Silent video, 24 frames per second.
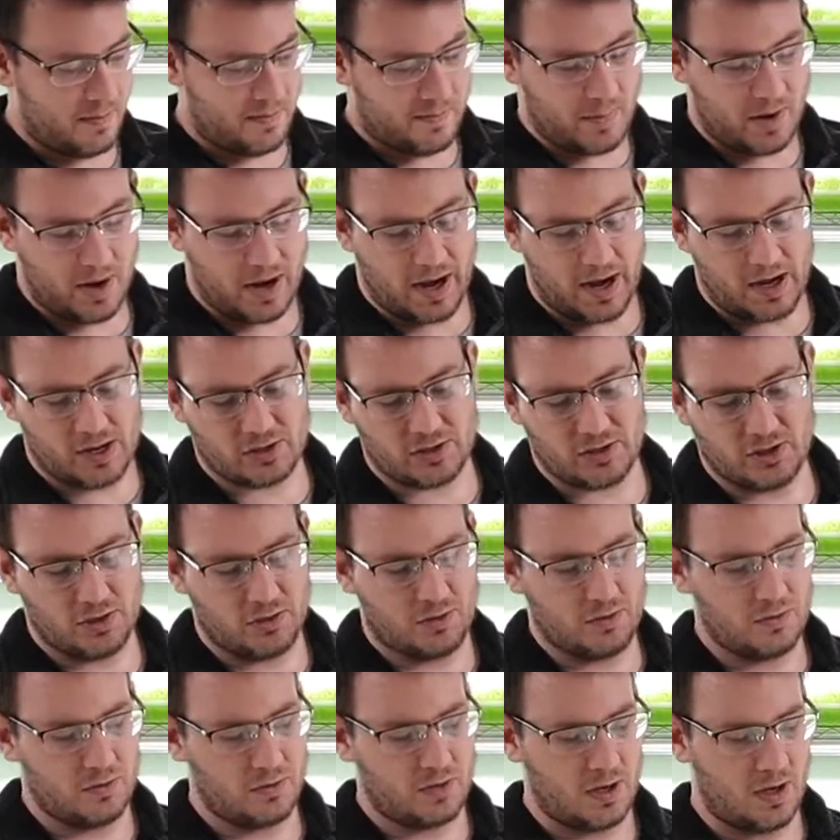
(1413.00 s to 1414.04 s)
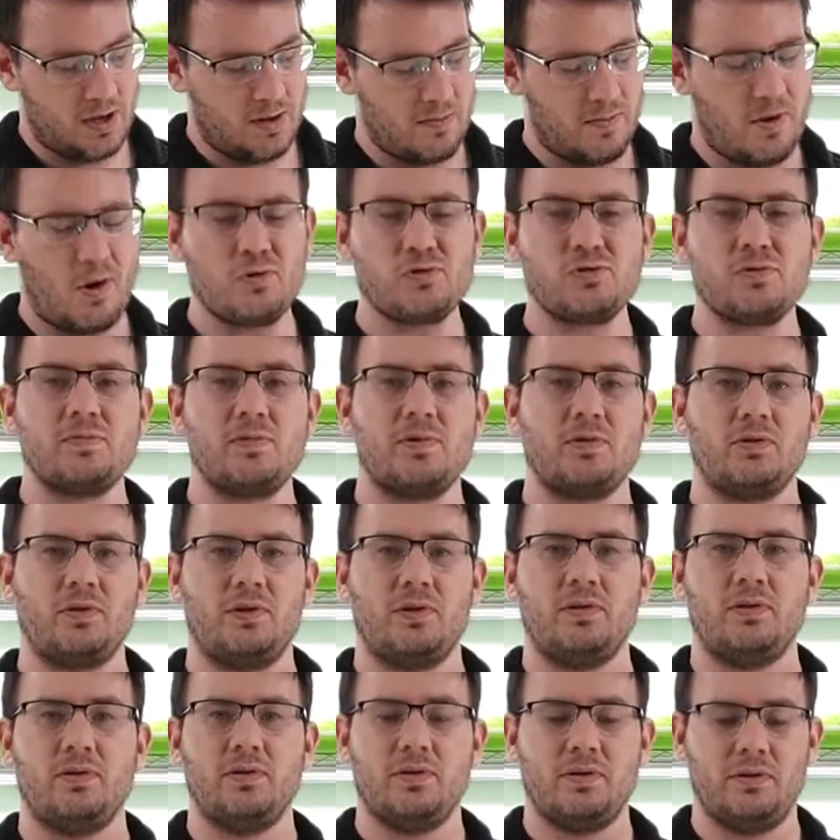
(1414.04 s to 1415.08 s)
but I actually use ocean
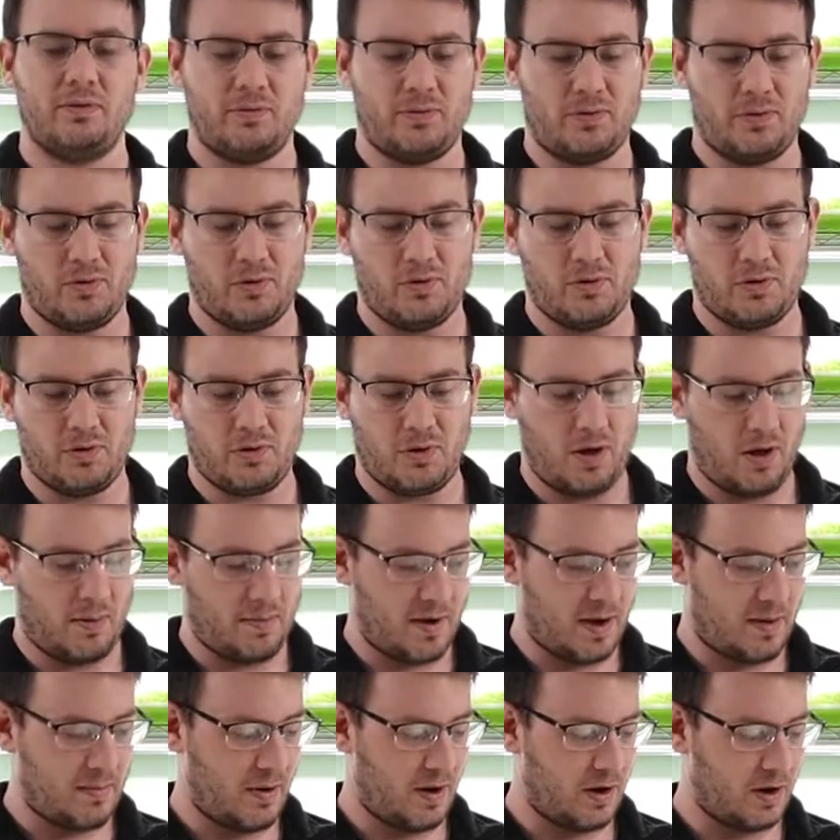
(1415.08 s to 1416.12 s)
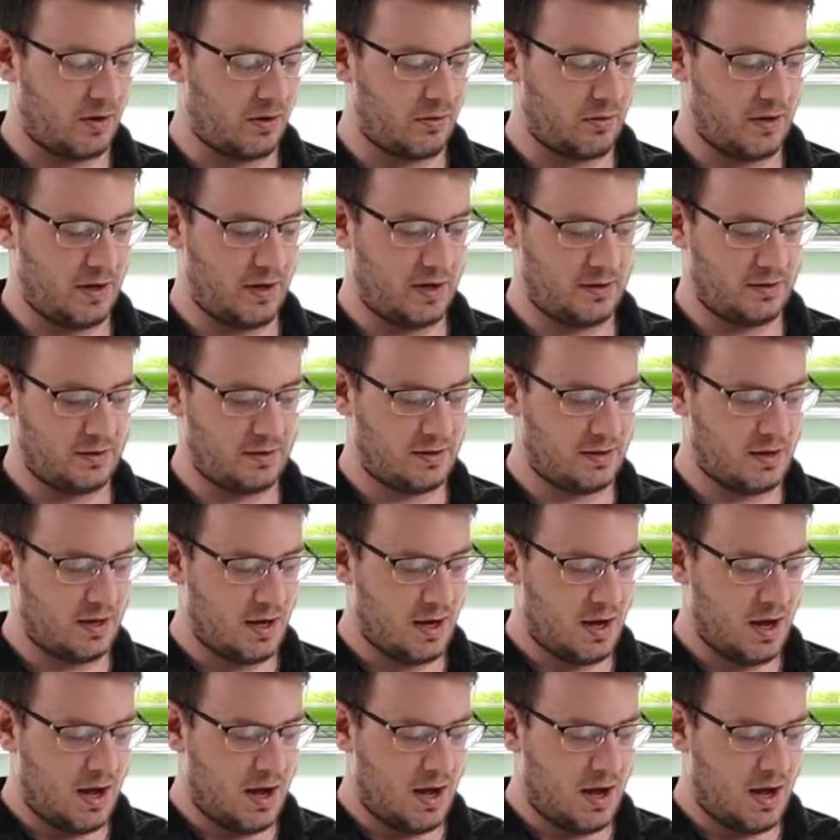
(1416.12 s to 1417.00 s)
mineral for all my microgreens.